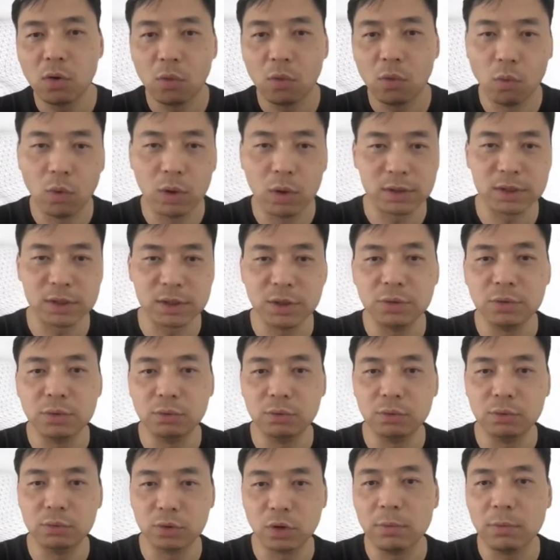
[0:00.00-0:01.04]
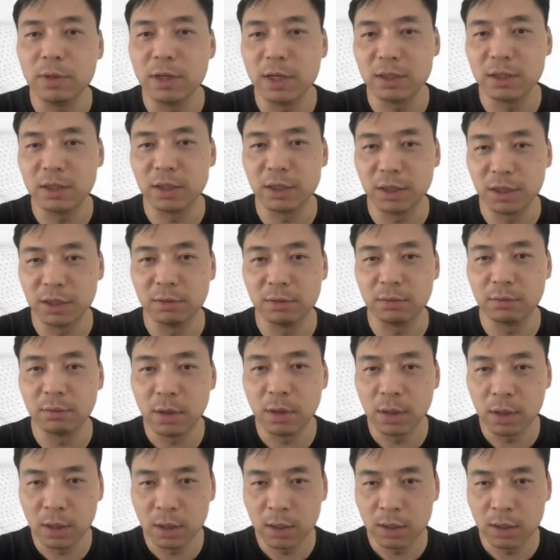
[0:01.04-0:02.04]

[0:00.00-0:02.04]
was still dominant in